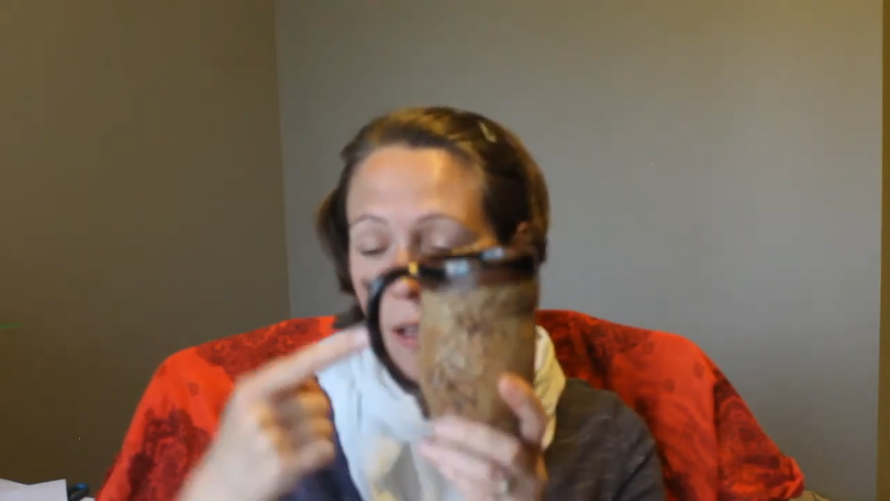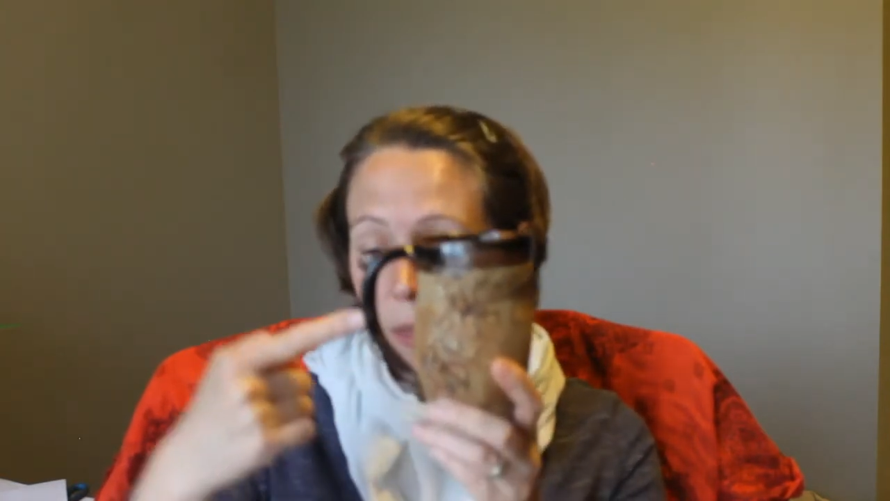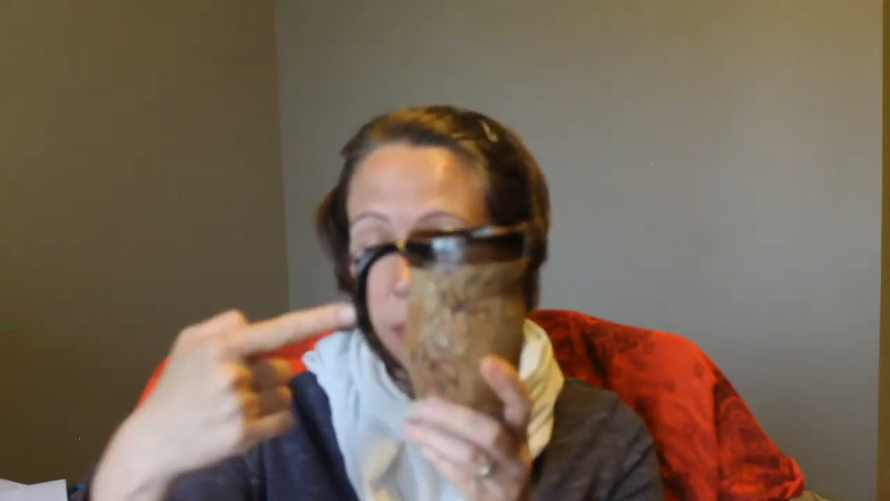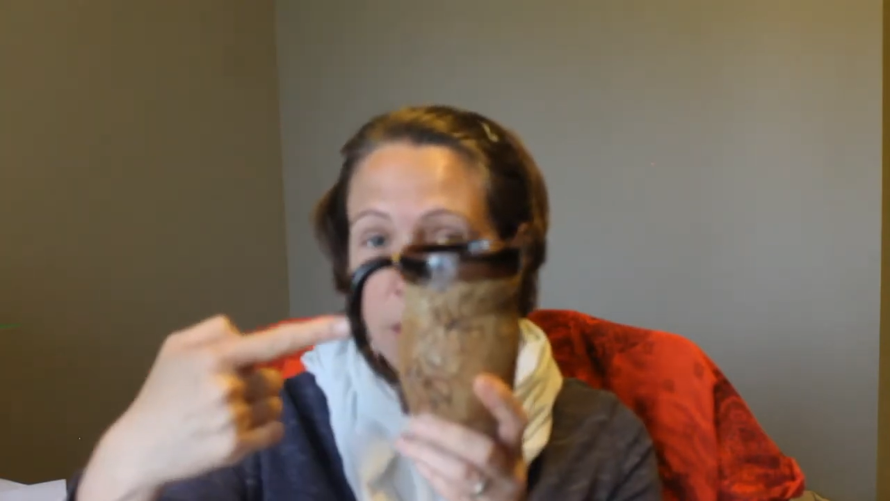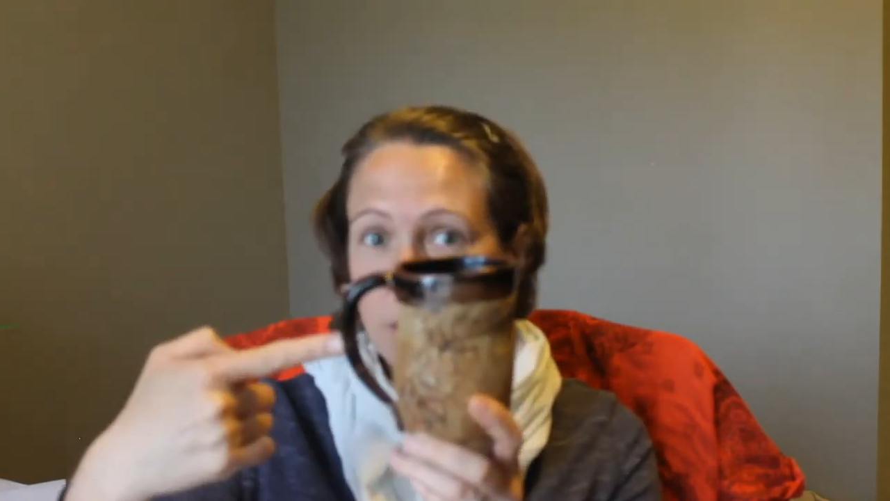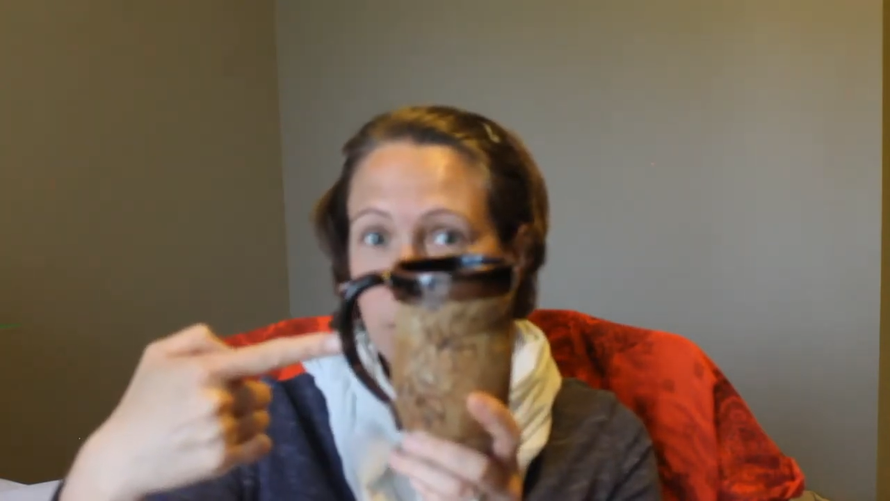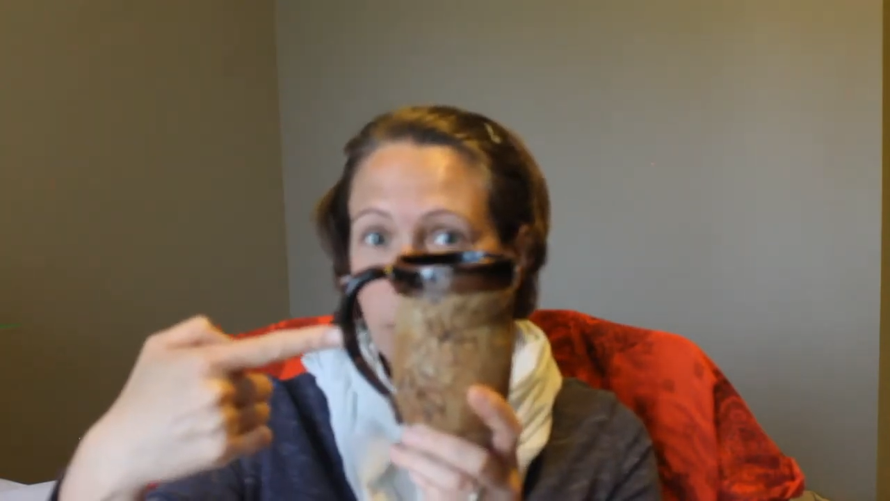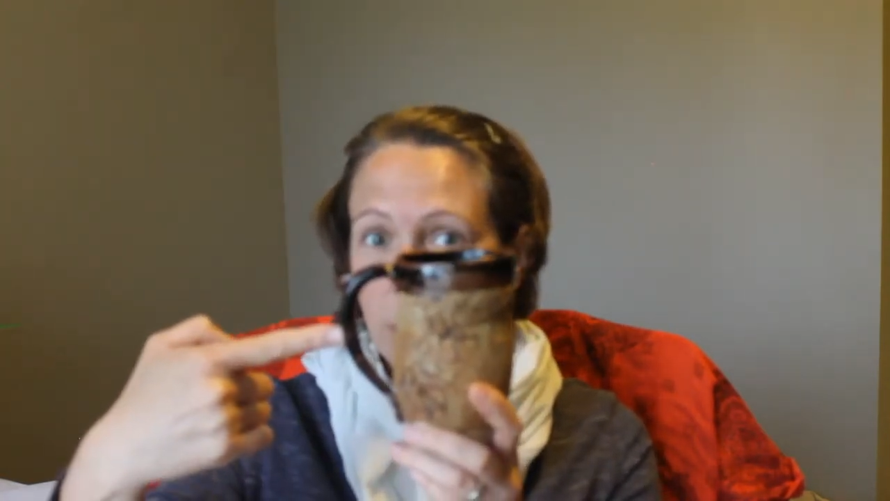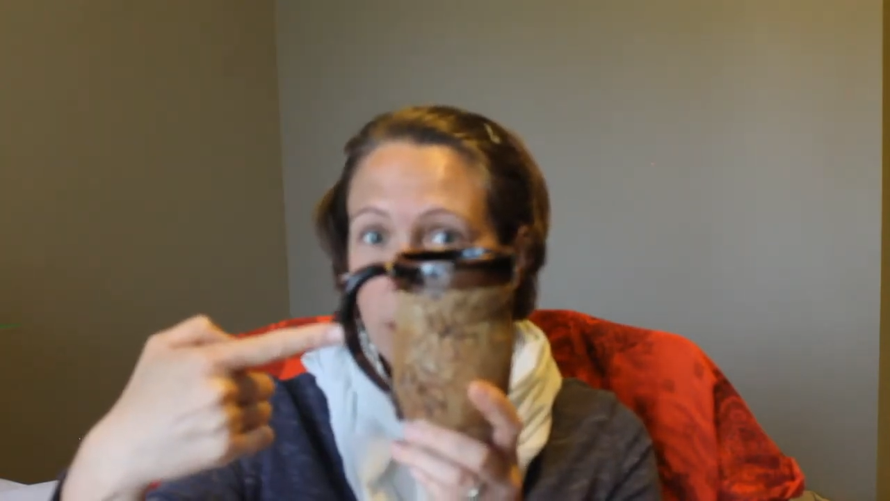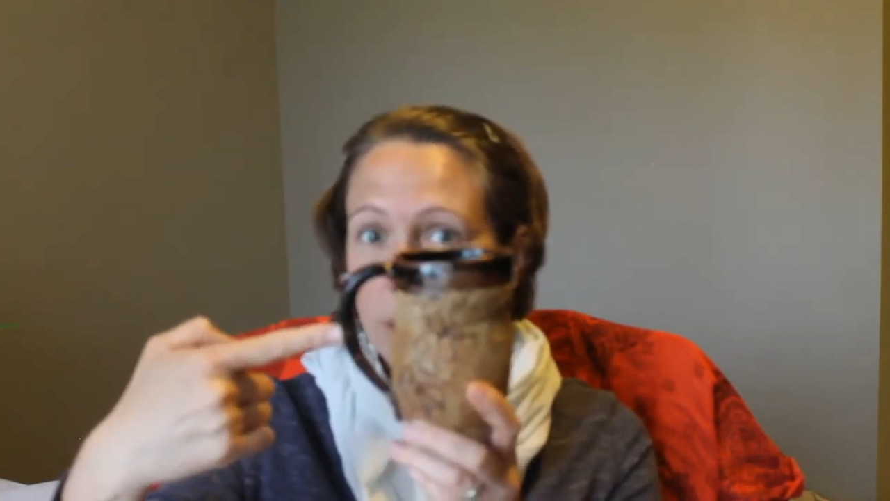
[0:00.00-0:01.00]
this
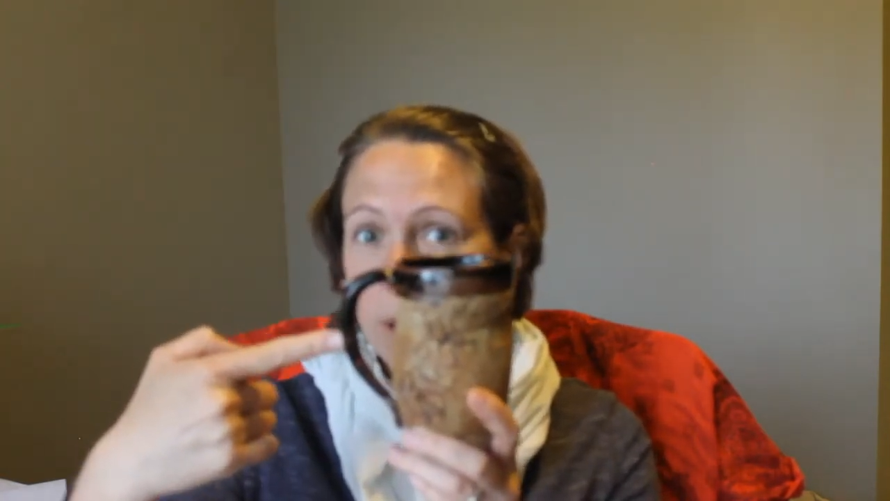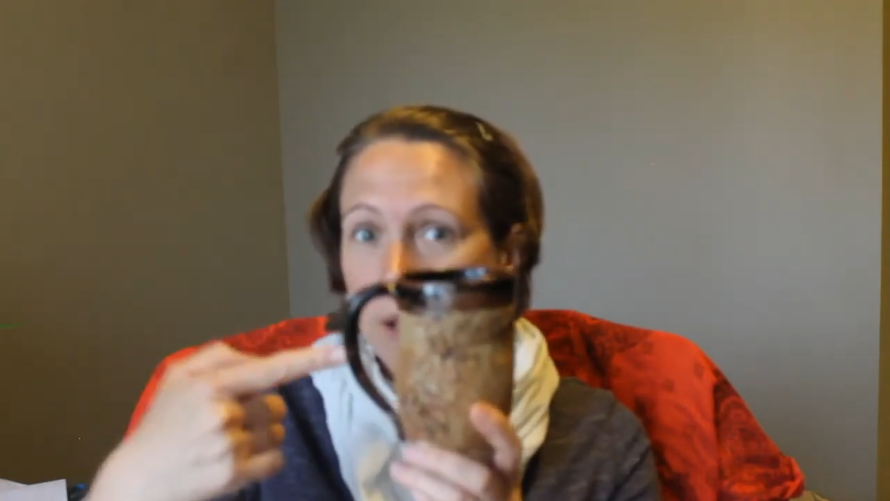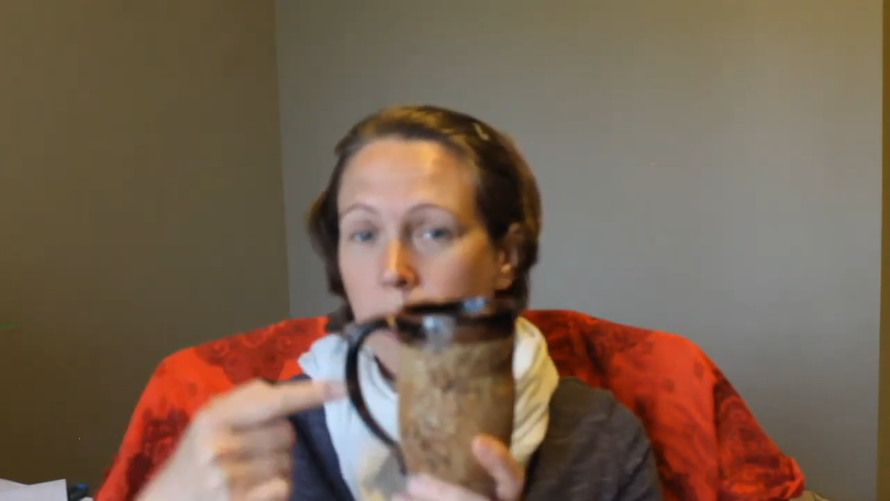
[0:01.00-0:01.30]
mug